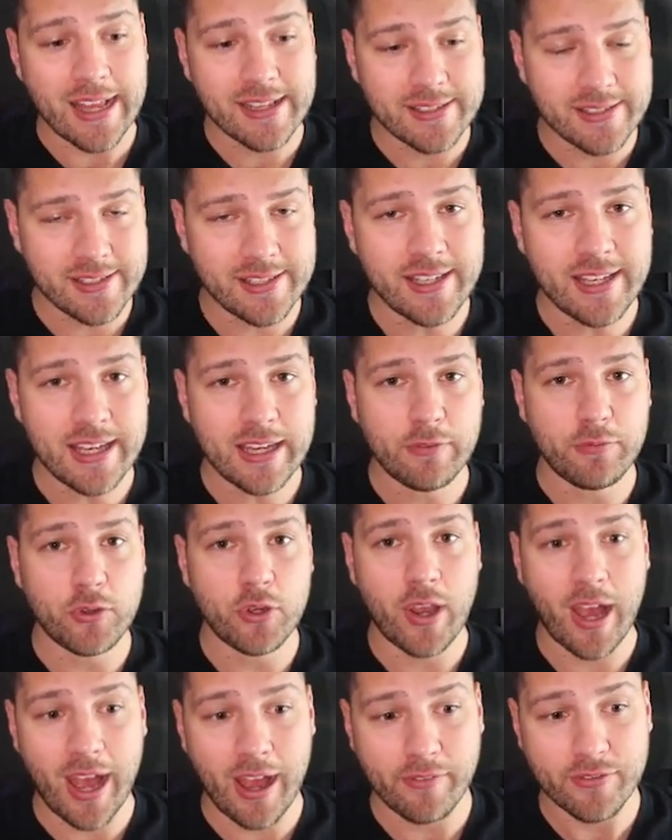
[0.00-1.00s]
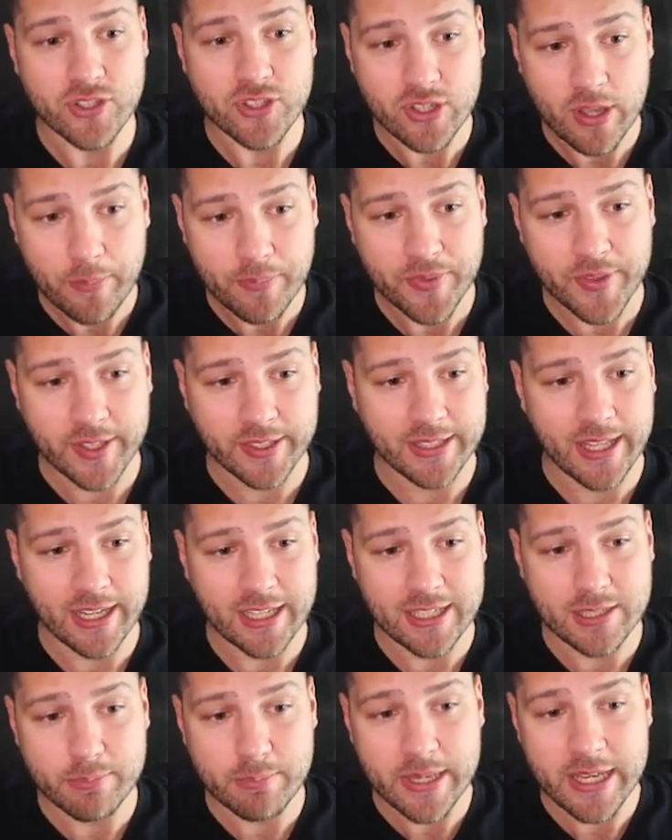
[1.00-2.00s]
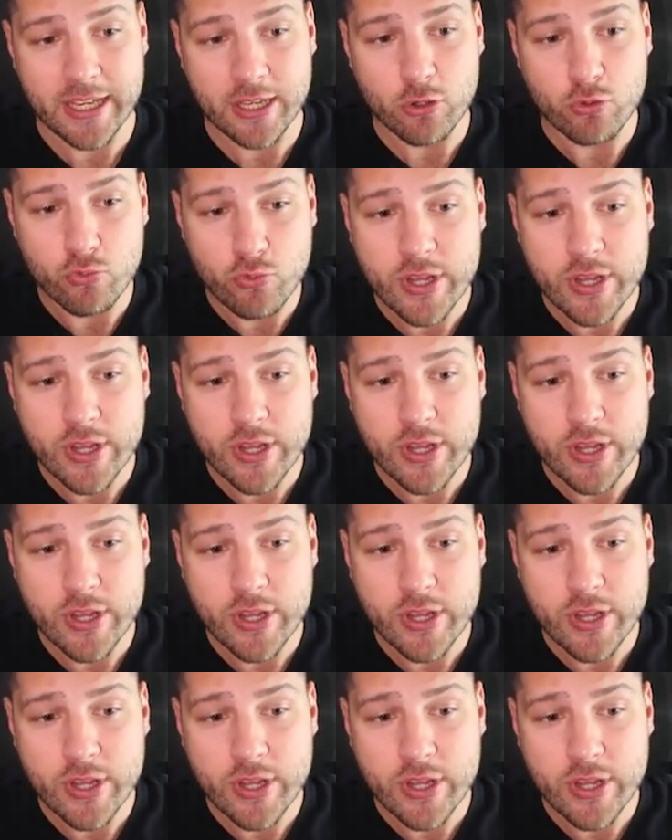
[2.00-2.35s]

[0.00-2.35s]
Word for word: and see if you have something that is being